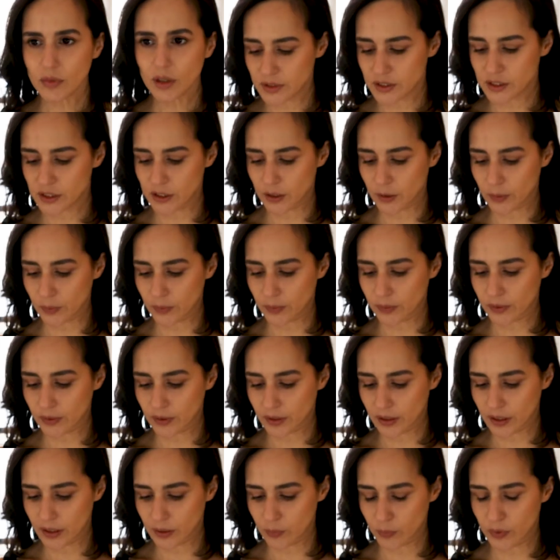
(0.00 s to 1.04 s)
So
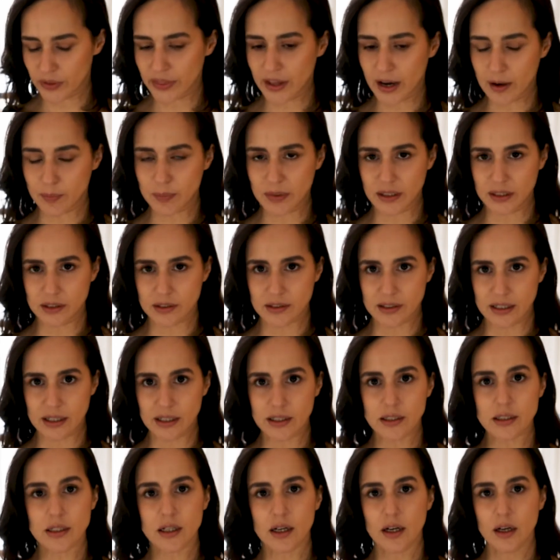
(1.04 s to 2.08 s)
with that being
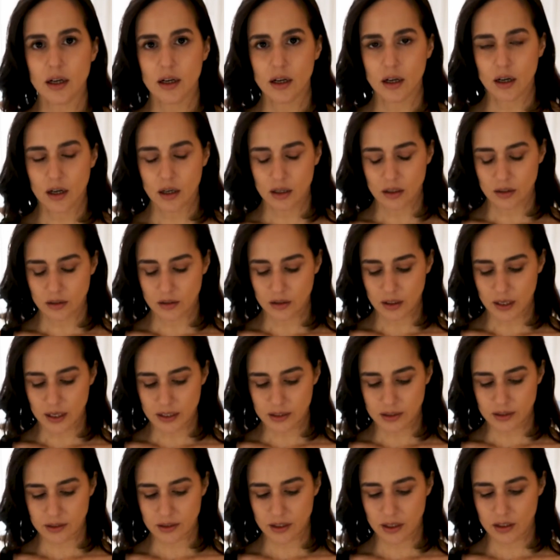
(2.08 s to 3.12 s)
said,
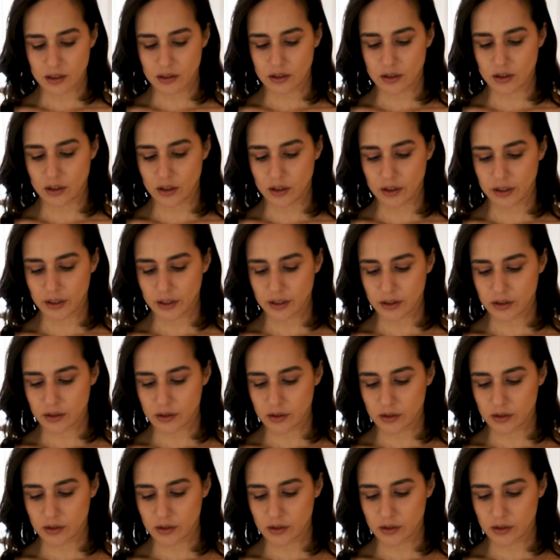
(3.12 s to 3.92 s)
let's get started.